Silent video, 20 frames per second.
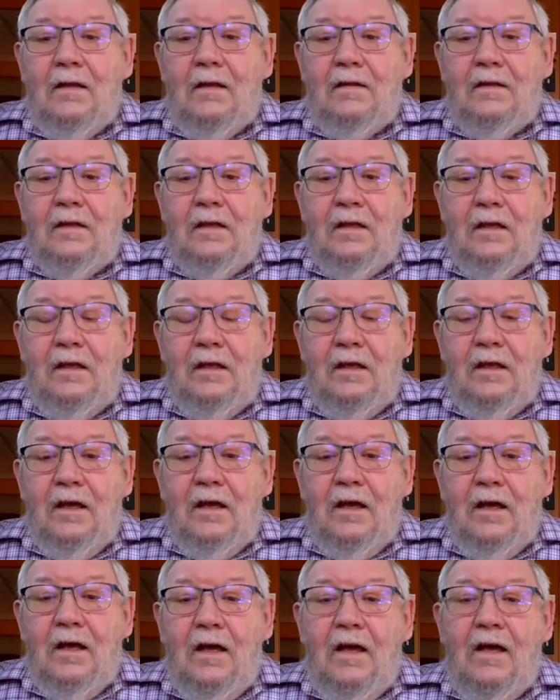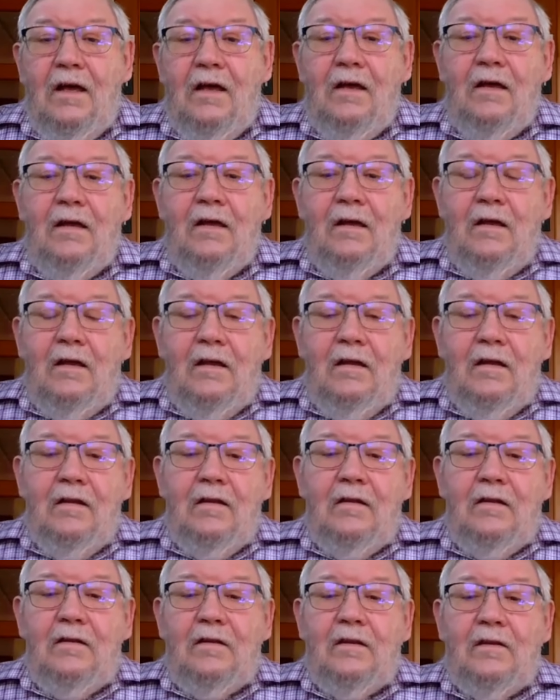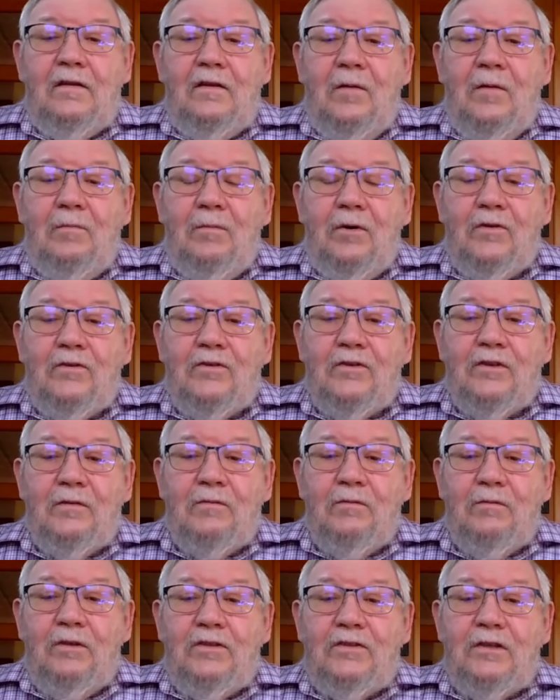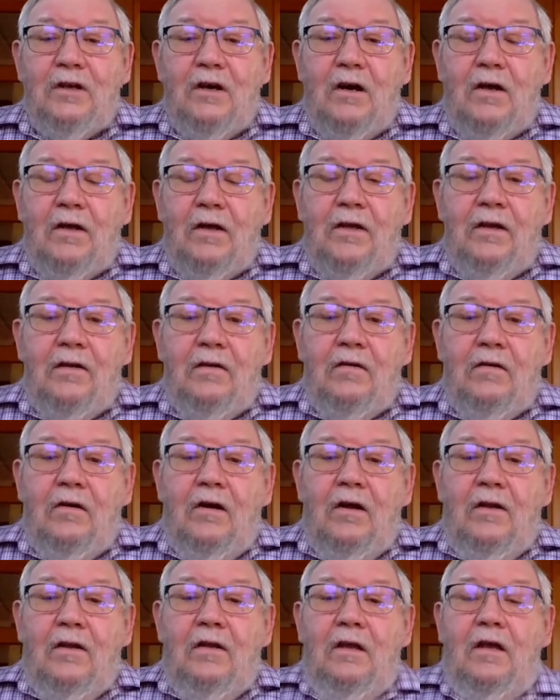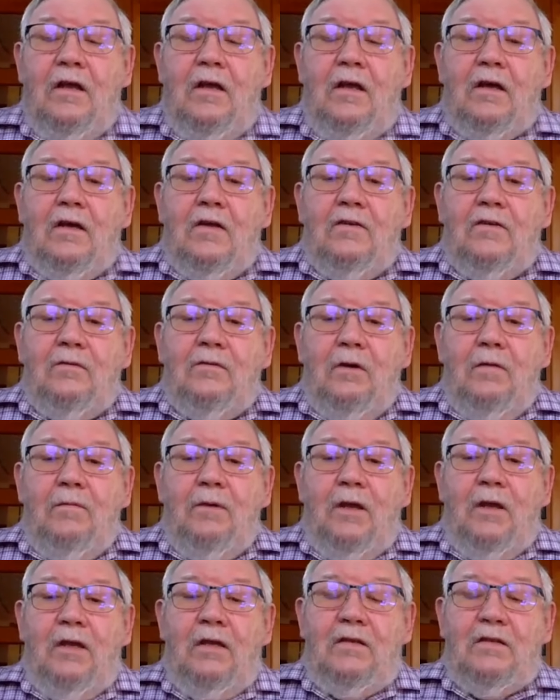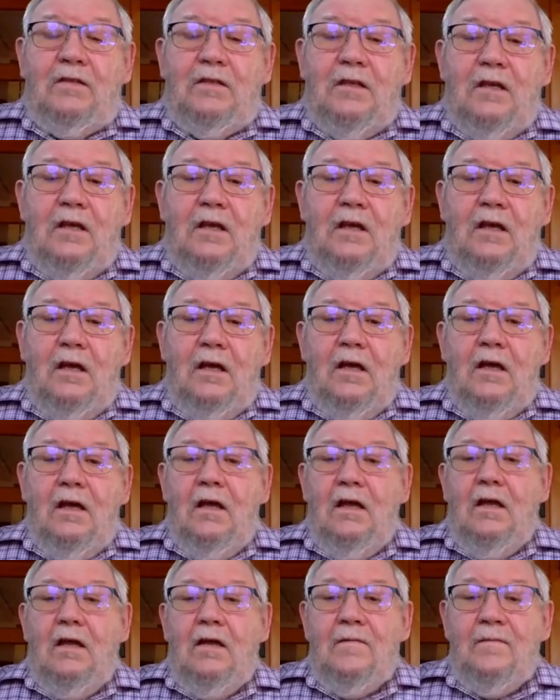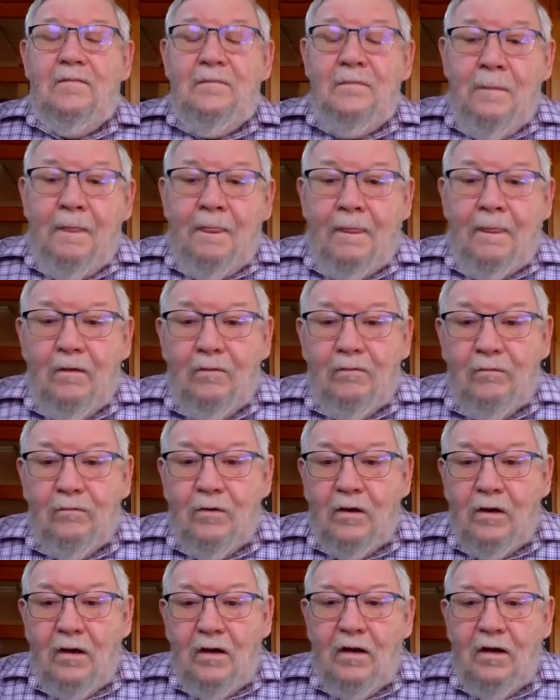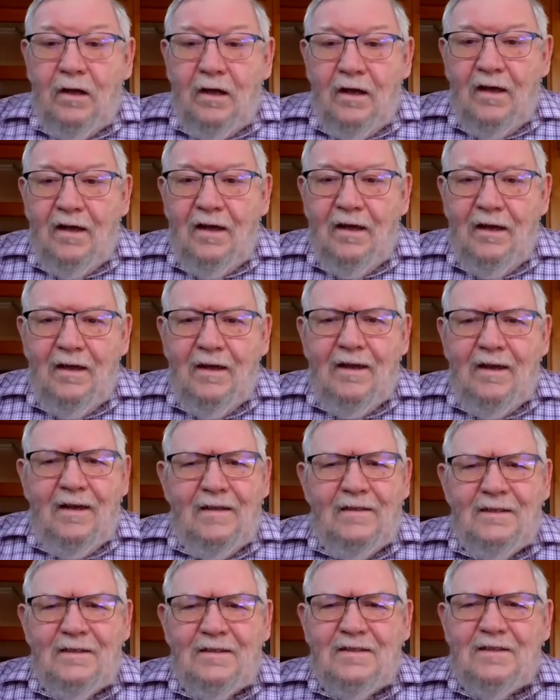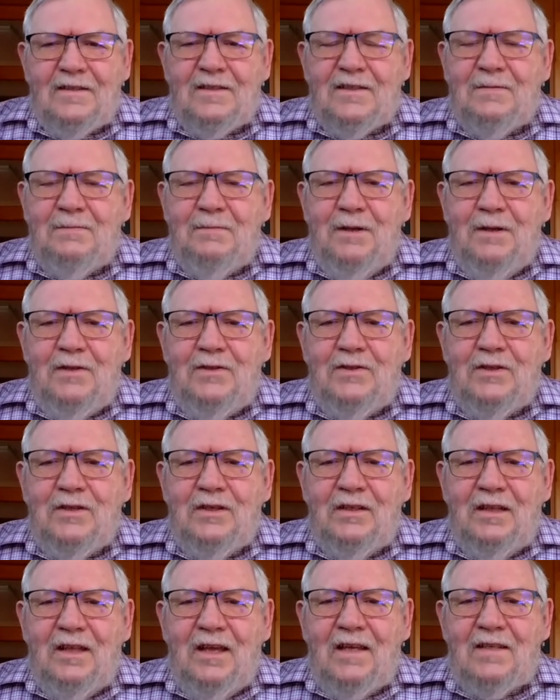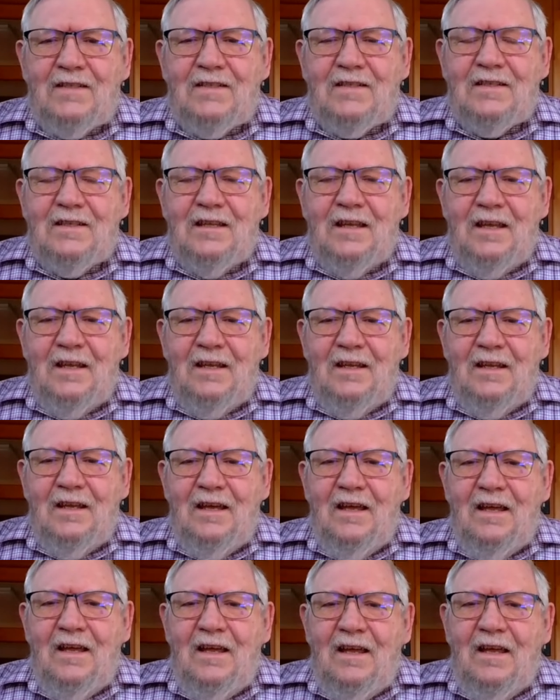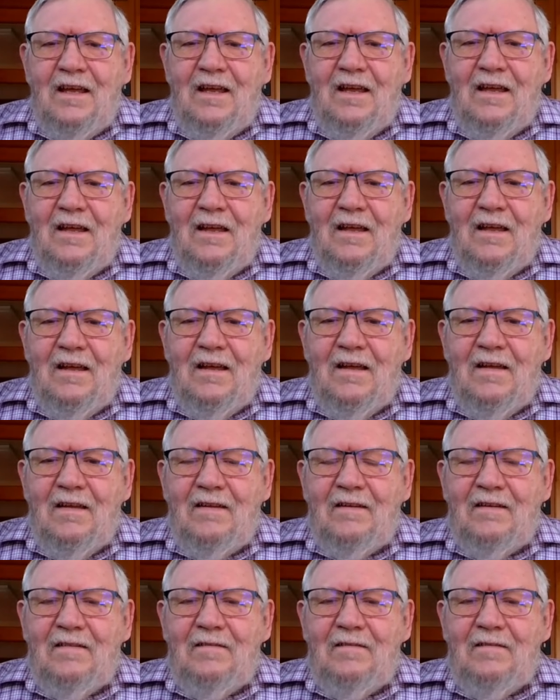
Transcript: the uh, the numbers that we saw here on soybeans uh, were uh, just a smidgen less than uh, uh,